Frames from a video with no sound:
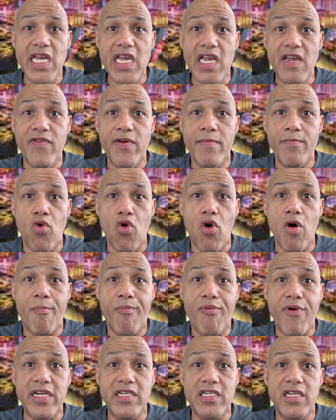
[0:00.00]
even more
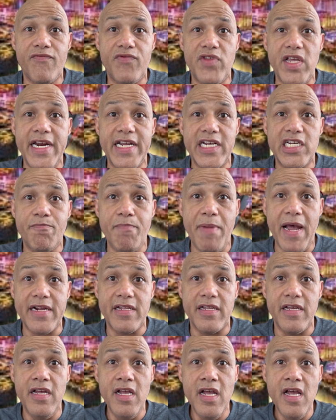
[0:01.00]
impressive than
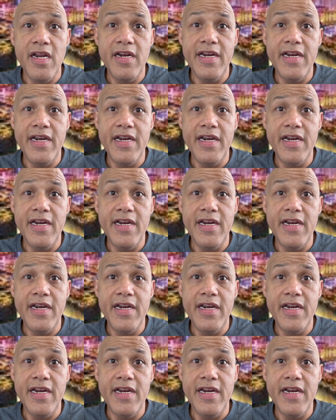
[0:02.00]
expected.